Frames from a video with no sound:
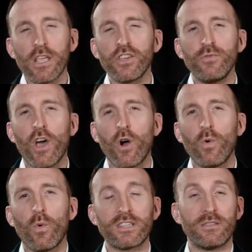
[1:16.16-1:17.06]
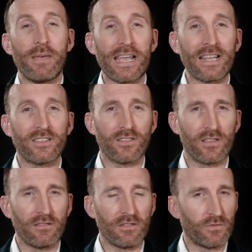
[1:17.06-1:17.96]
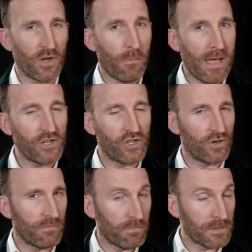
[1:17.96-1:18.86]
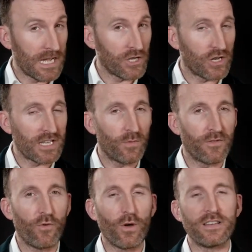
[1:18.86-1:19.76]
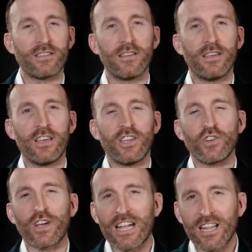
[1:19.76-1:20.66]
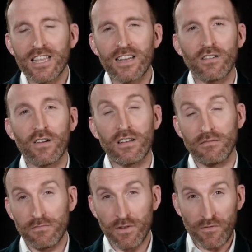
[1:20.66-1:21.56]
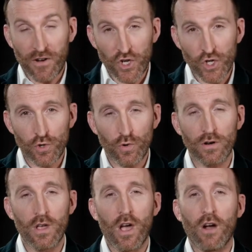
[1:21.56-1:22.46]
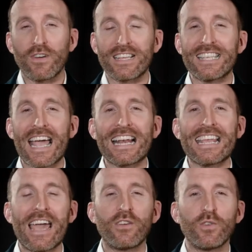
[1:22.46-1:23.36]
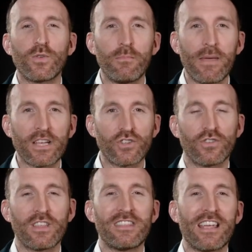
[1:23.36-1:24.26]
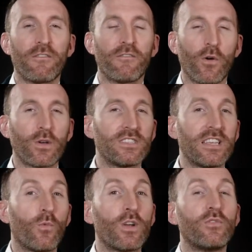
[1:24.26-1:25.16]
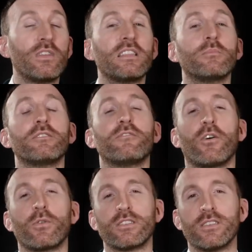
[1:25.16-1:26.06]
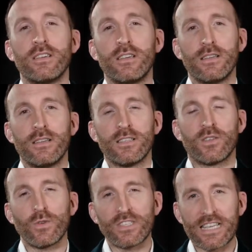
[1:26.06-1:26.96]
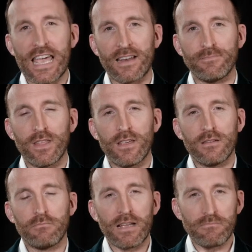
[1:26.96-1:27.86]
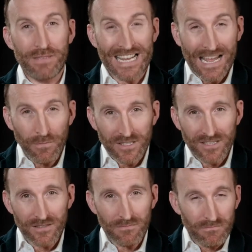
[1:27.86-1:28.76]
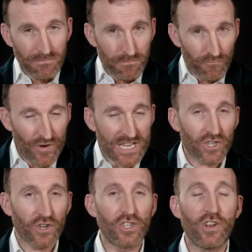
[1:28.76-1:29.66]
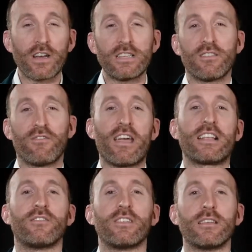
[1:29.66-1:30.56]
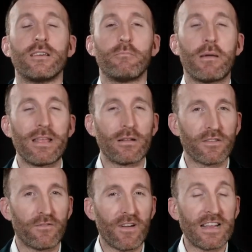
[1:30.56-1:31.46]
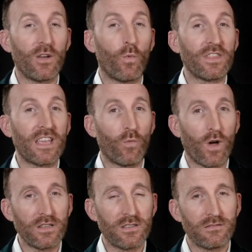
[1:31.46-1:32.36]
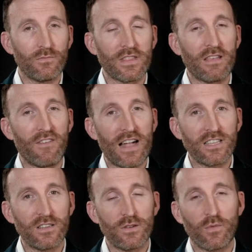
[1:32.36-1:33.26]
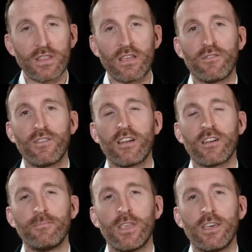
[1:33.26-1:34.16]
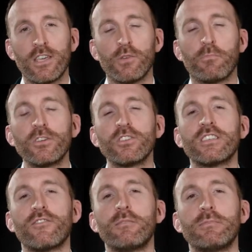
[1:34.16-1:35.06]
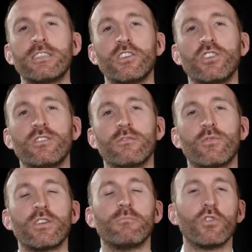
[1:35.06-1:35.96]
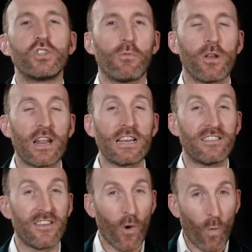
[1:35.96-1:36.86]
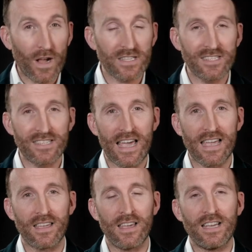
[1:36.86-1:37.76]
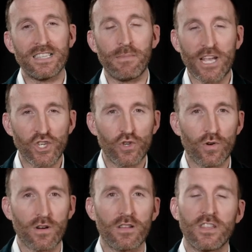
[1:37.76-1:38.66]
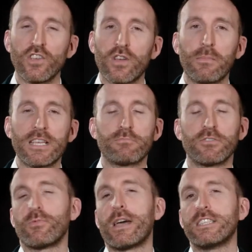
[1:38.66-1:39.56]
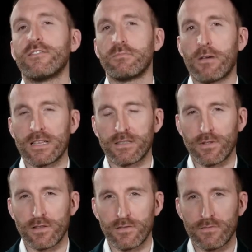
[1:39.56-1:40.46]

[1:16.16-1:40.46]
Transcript: You know what to make it so that you don't mention or potentially you avoid. You're clear and you're very sure over exactly how you can make sure that they're focusing where you need them to focus. So once again, by being able to research an audience effectively, by being able to find out what they want, what they value, and what they fear, you put yourself in a position where you're much more likely to know what to say to make sure that you can be as persuasive as possible.